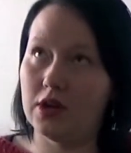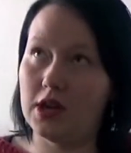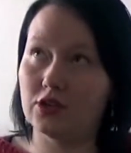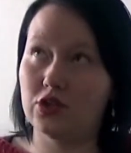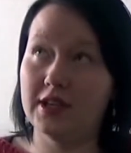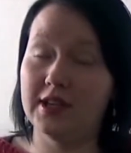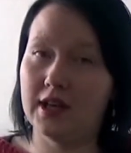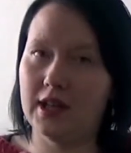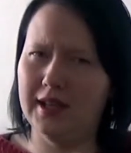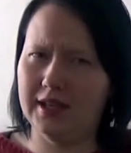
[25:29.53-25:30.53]
actually
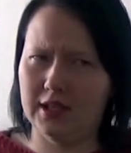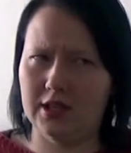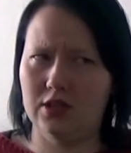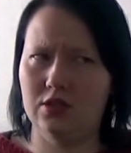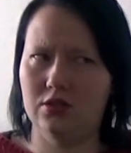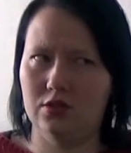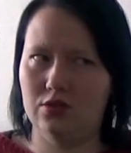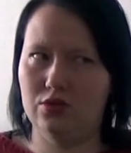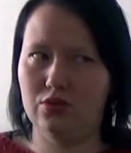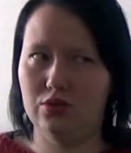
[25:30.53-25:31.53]
a link
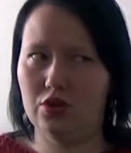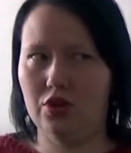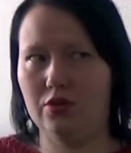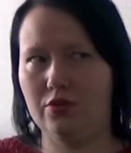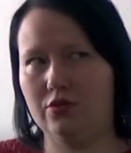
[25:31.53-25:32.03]
to the